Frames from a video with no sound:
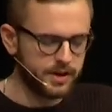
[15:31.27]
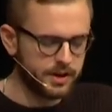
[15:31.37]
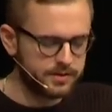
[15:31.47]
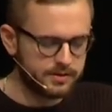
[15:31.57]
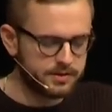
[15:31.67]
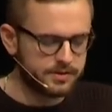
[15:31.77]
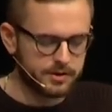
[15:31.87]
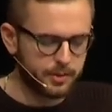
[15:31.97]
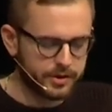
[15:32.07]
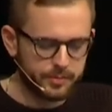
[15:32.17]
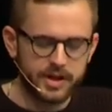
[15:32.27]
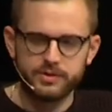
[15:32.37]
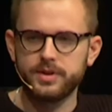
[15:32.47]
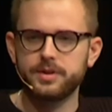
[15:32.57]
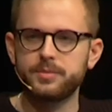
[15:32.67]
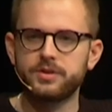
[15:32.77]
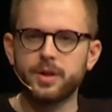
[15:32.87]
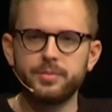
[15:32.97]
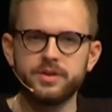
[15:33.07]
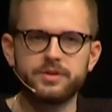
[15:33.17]
and it's compromised with a
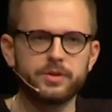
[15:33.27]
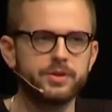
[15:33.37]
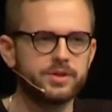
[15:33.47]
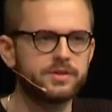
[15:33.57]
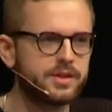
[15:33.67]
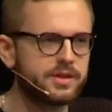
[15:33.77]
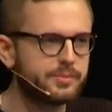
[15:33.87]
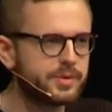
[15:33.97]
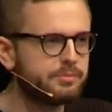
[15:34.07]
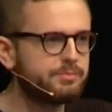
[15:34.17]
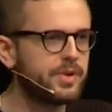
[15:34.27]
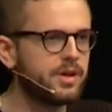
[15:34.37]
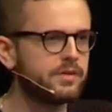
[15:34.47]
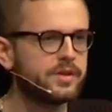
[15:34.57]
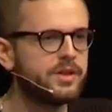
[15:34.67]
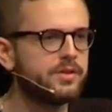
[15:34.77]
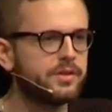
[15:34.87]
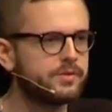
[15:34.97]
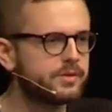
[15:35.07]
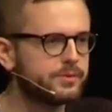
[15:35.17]
crappy Trojan that has been bought off the
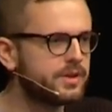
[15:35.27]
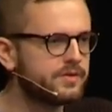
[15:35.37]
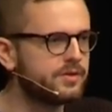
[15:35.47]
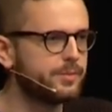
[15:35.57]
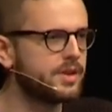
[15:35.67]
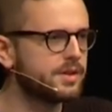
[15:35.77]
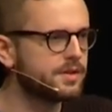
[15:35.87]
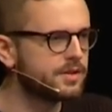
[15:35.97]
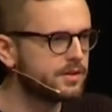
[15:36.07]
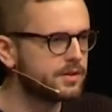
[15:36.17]
internet for 25 bucks?